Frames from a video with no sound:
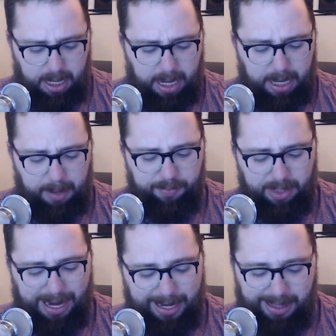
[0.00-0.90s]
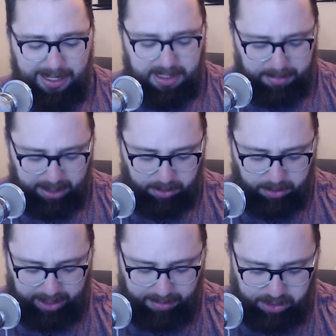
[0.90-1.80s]
I got this at my local
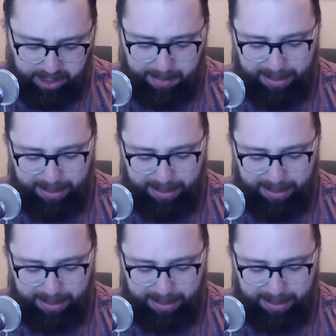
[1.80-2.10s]
game shop,